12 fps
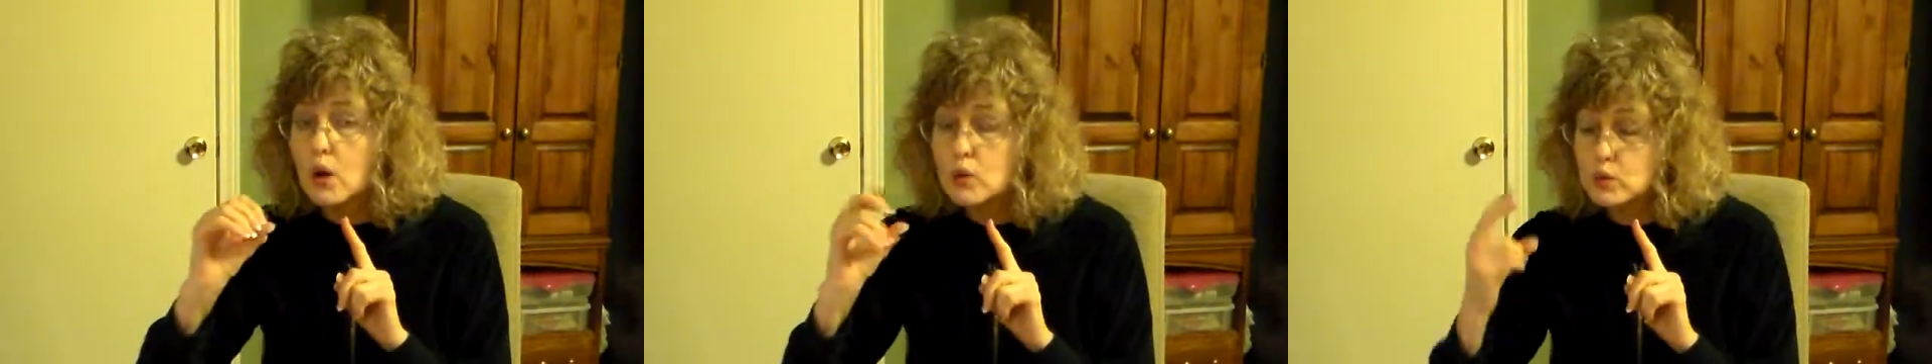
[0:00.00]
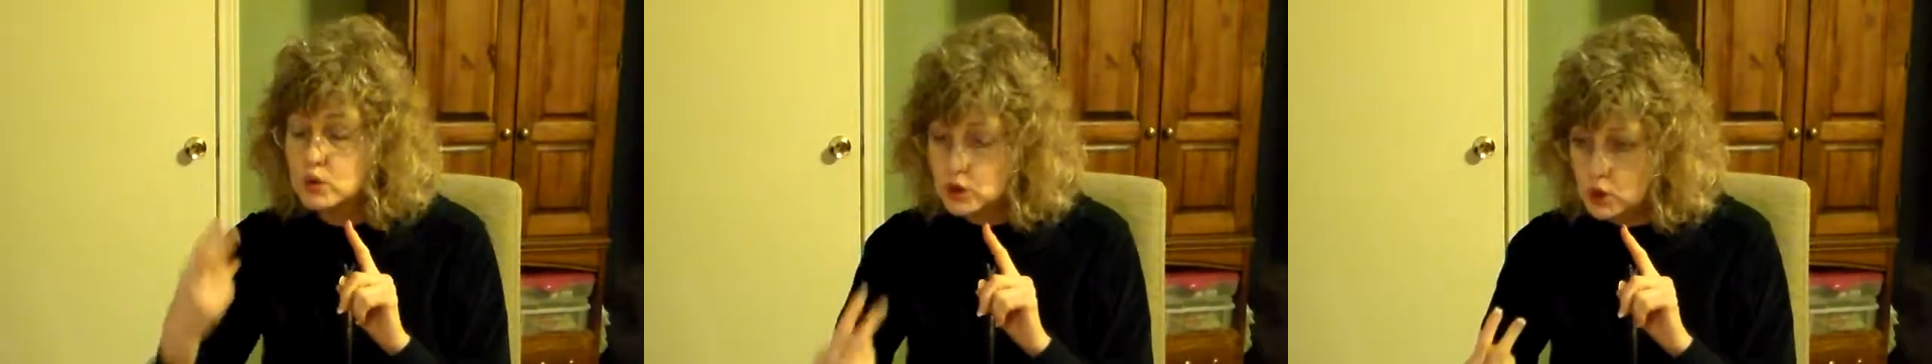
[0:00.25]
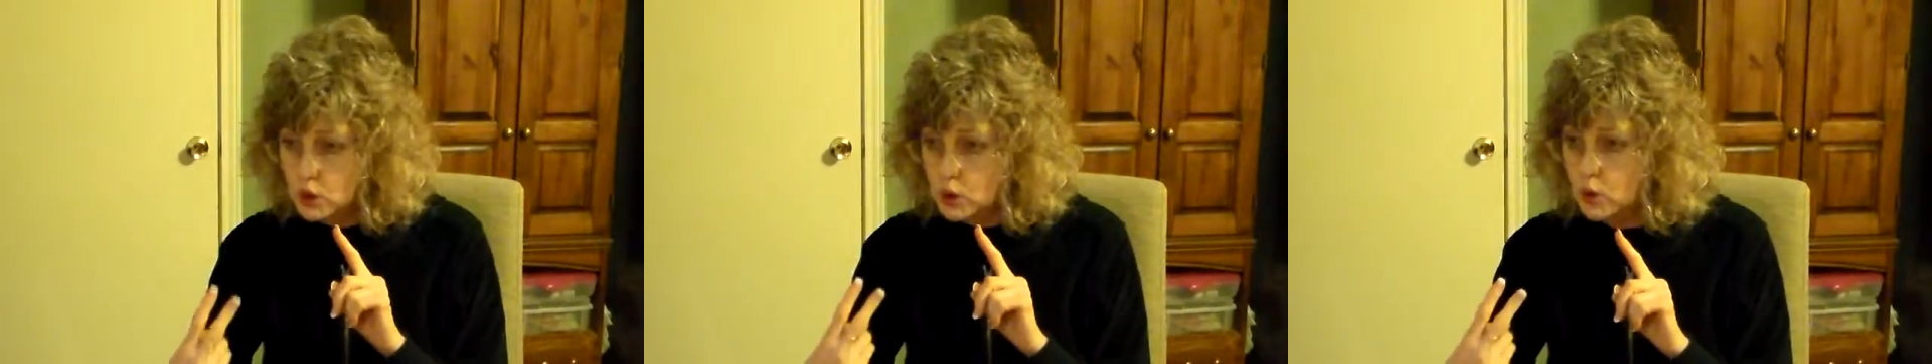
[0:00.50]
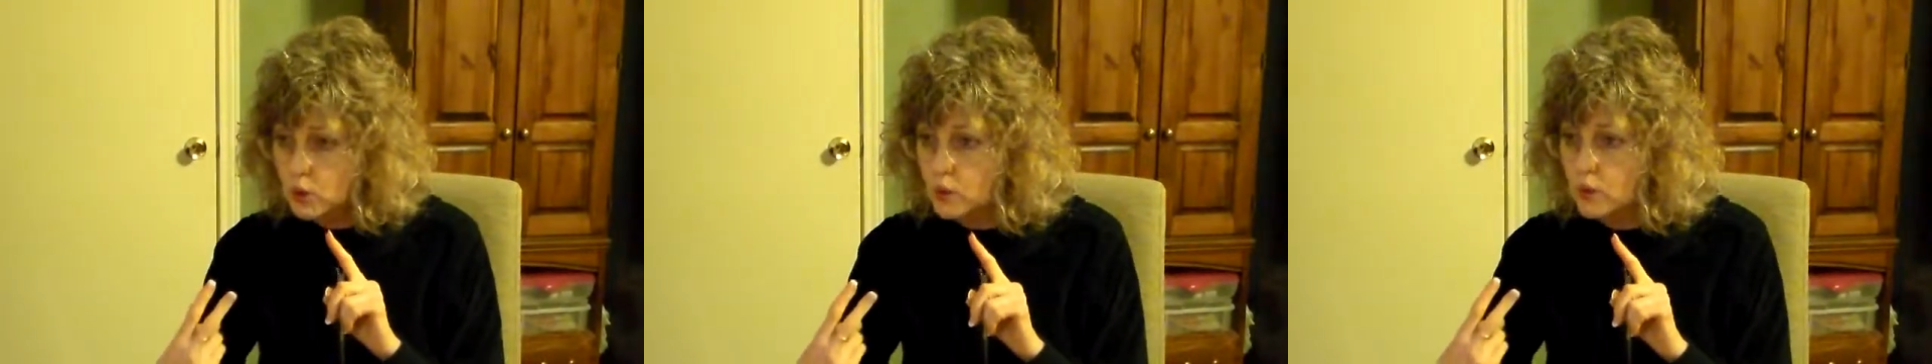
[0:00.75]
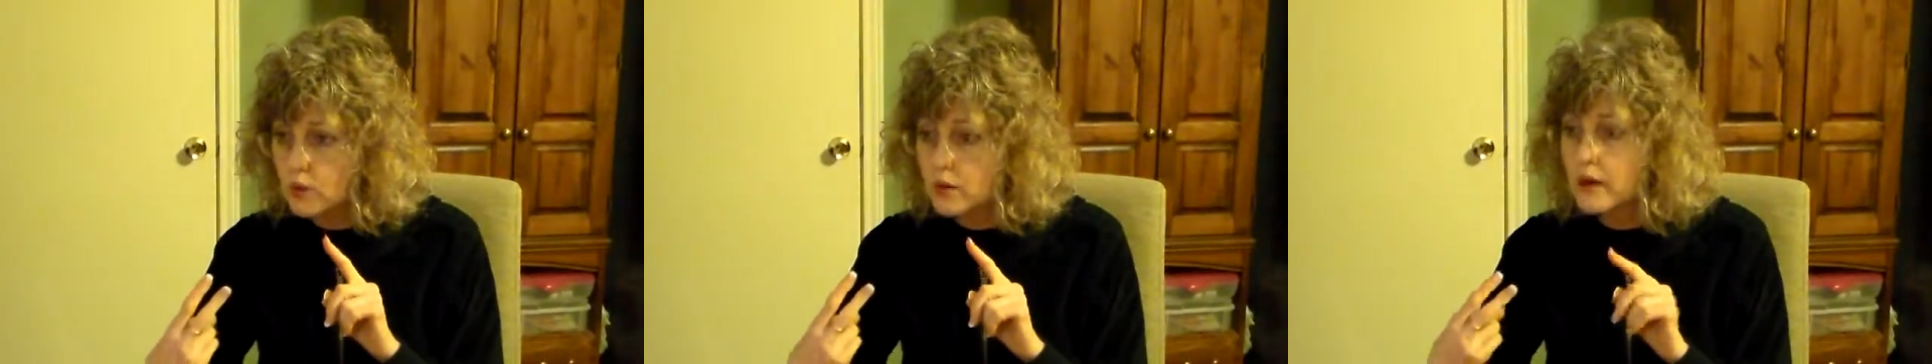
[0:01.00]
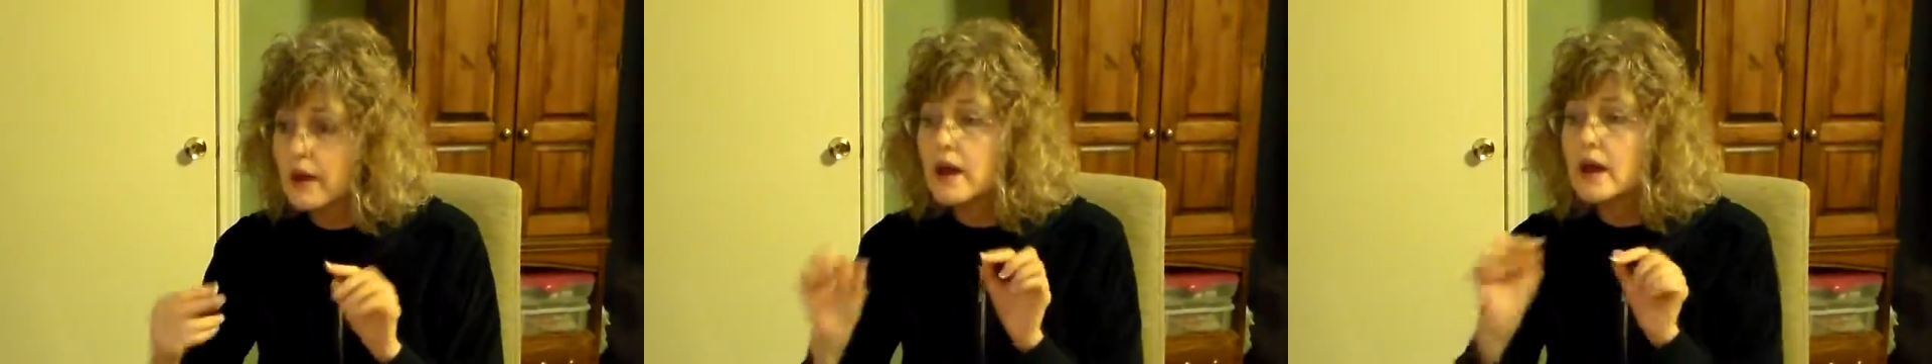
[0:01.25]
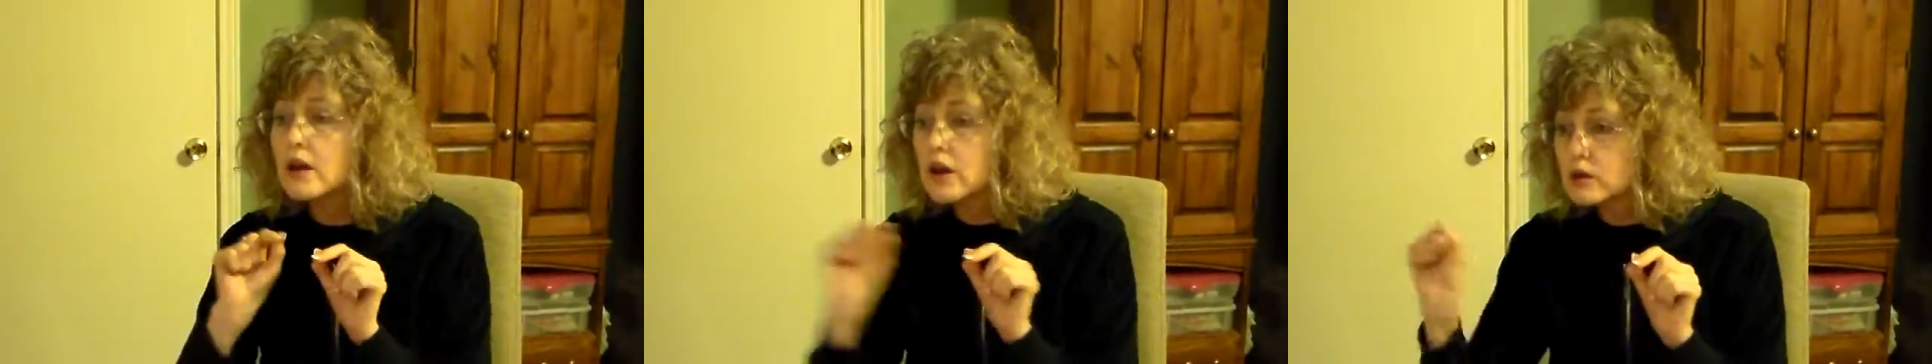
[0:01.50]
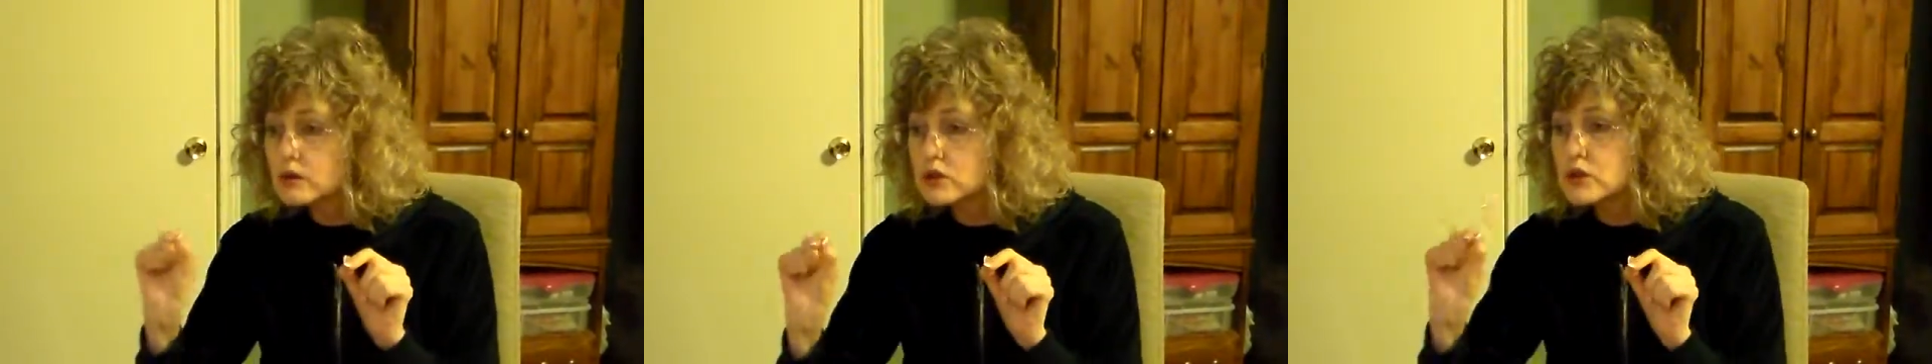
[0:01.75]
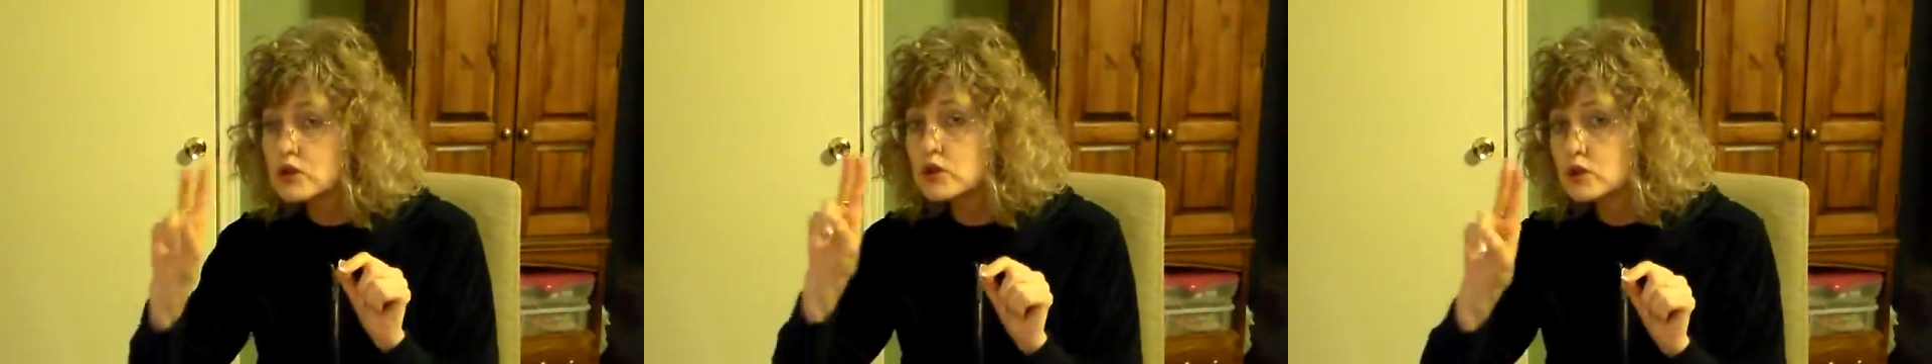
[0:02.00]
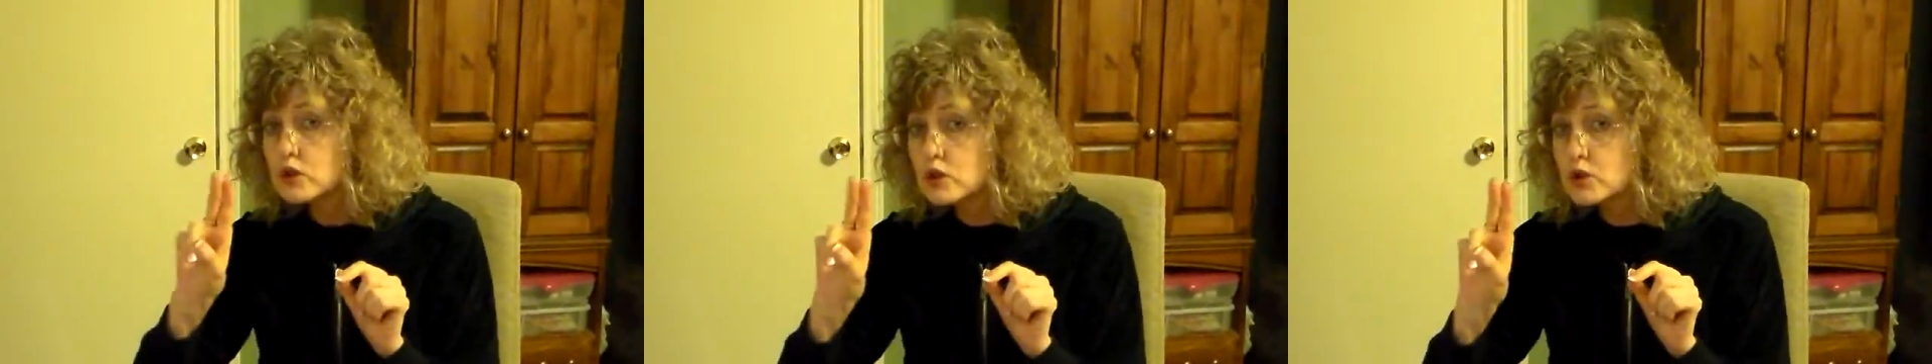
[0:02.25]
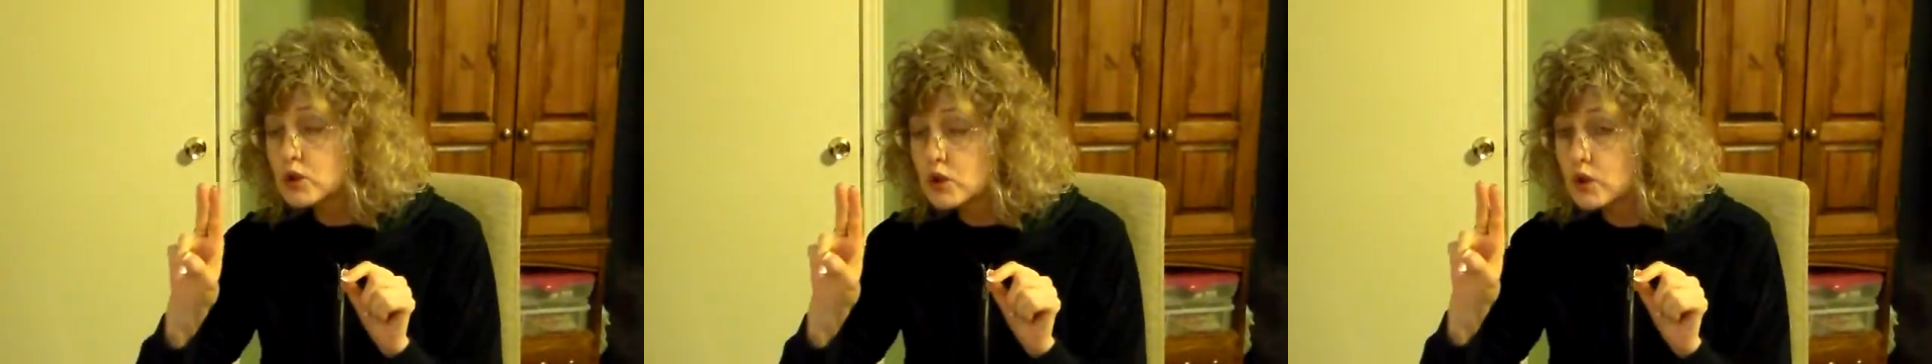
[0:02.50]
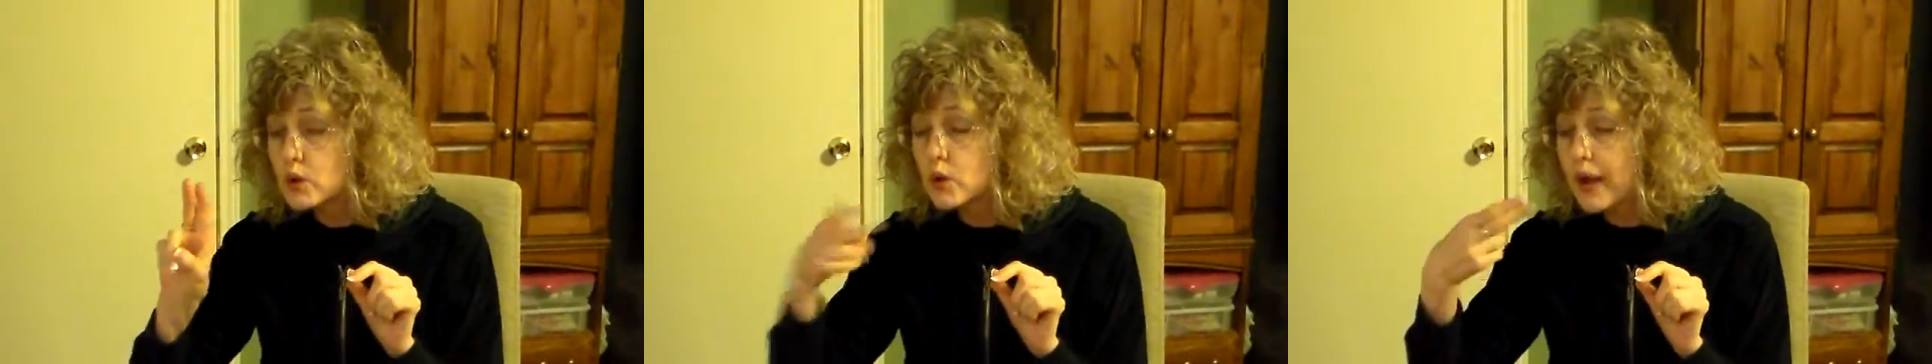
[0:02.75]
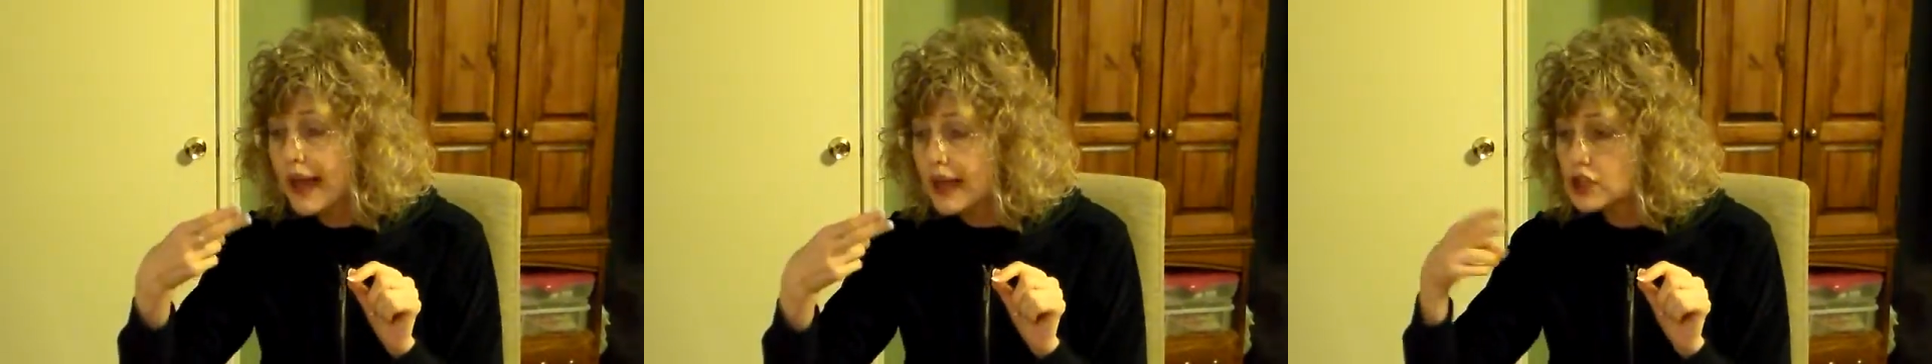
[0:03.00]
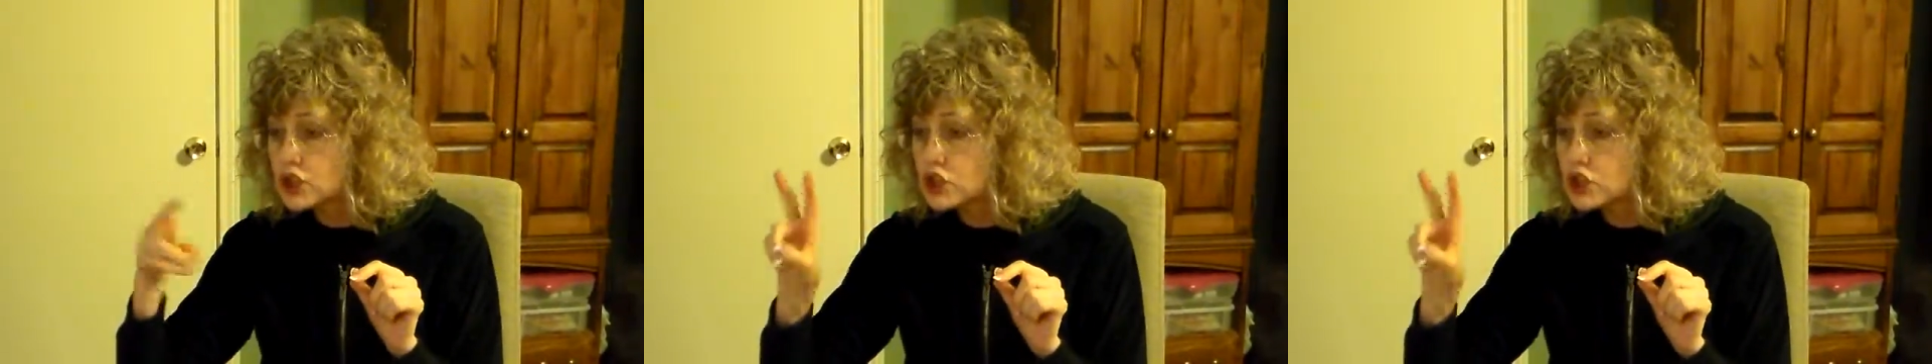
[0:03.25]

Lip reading: A2 is placed in front of the H2 and the H2O